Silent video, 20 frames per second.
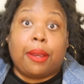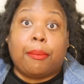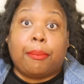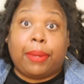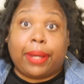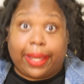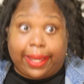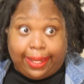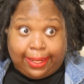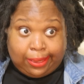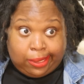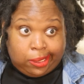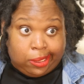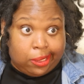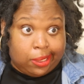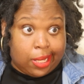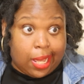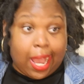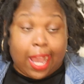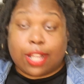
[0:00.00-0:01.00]
But
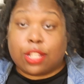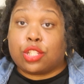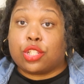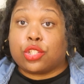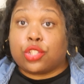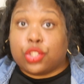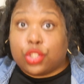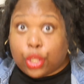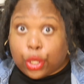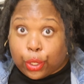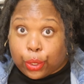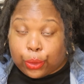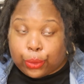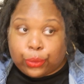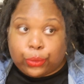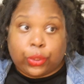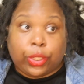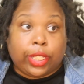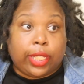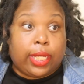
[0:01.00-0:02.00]
I just
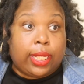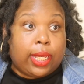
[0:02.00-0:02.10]
know